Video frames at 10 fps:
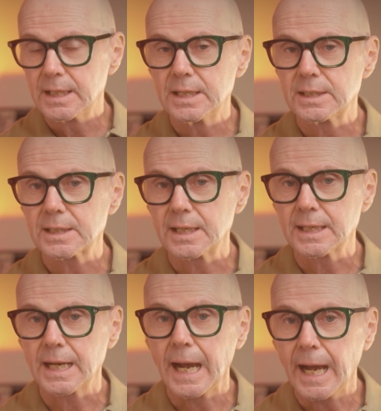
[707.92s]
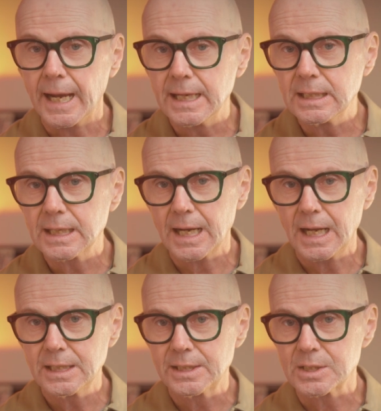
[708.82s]
Ich trinke ein
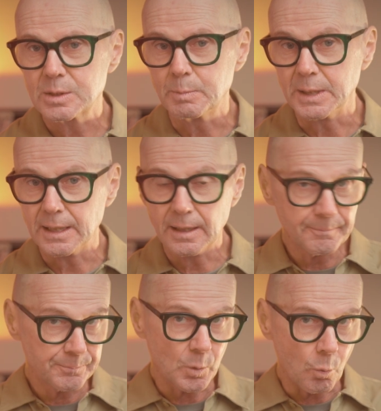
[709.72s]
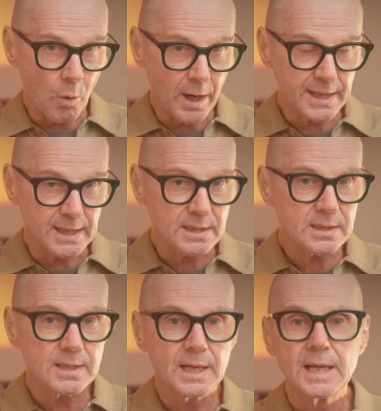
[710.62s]
kaltes Bier, one
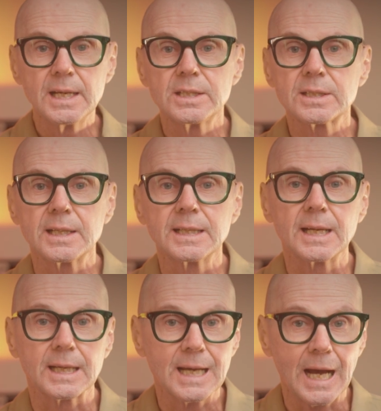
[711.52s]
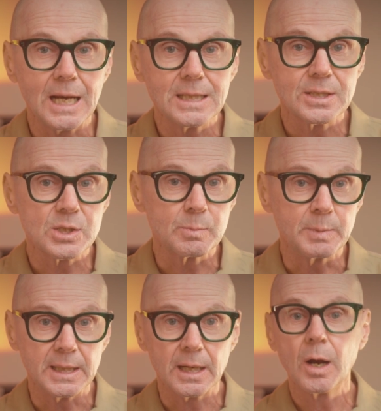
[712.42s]
S. Ich trinke kaltes
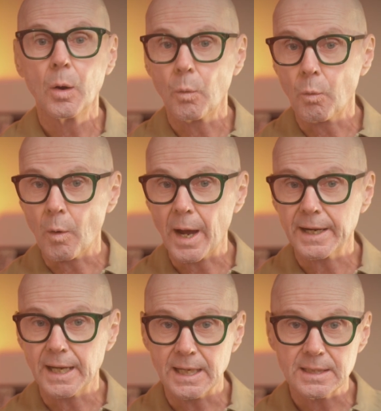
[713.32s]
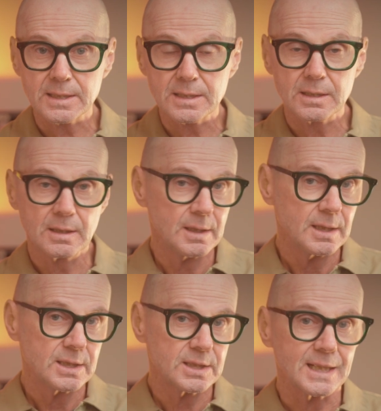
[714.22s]
Bier, one S.
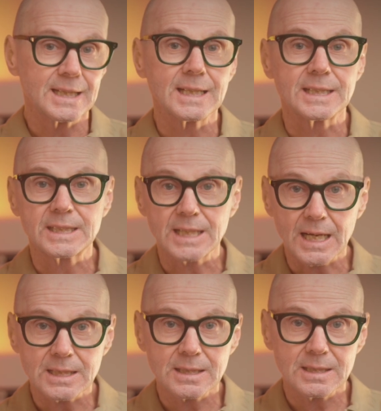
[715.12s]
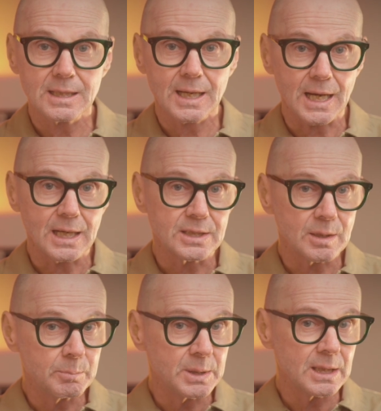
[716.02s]
Ich trinke das kalte
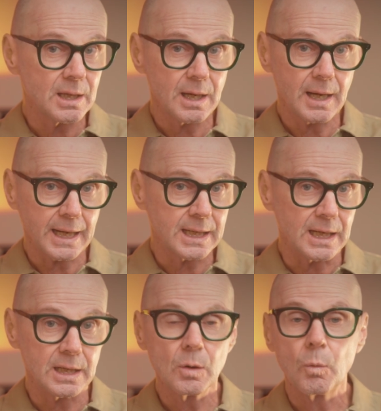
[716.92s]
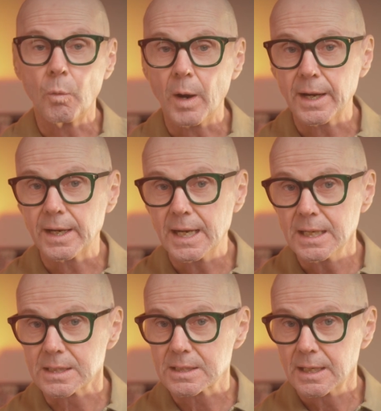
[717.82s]
Bier, again, one
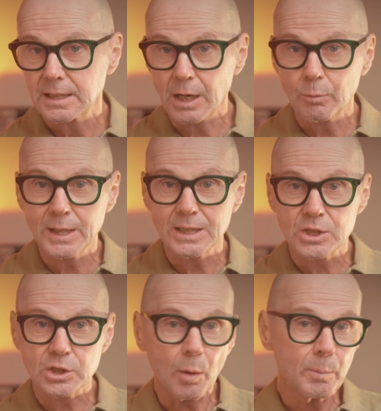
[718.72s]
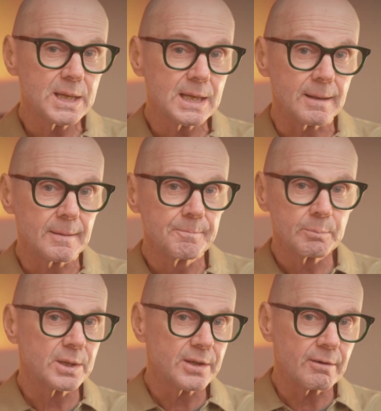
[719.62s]
S. Now, we could stop here,
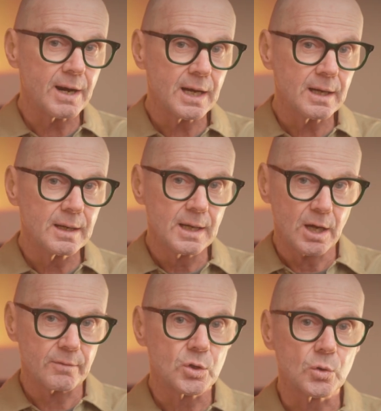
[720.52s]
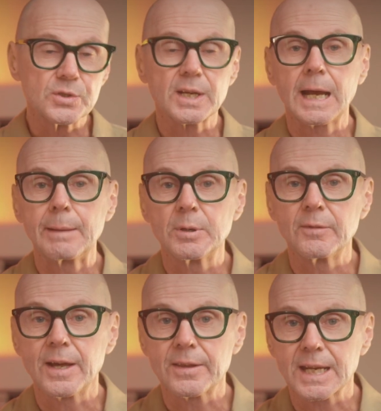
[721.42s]
but there are, of course, a couple of
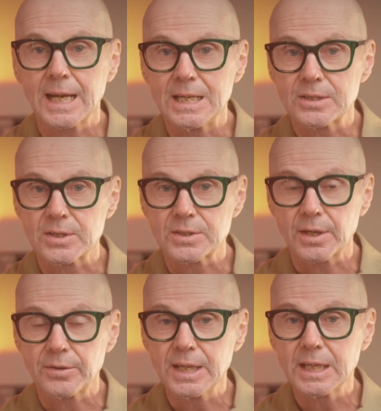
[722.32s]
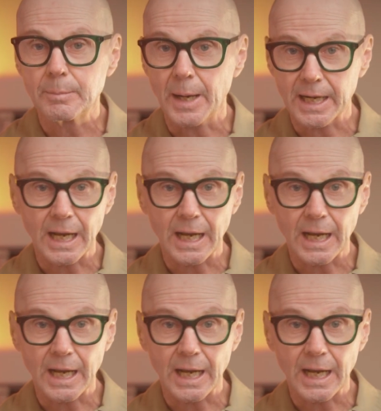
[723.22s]
other cases to think about.